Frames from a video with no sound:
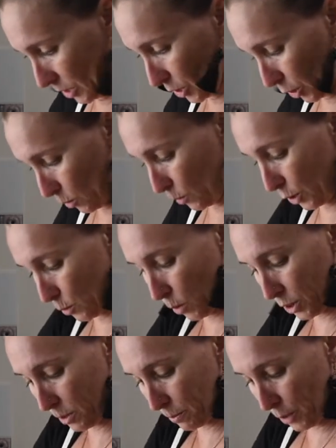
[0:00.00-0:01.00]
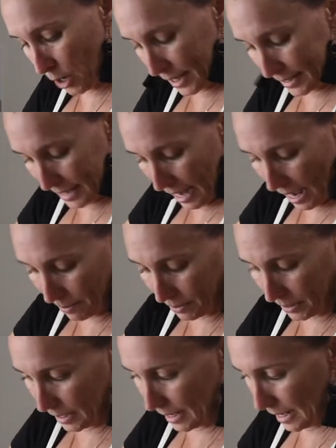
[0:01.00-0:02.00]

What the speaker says: you want the brine to happen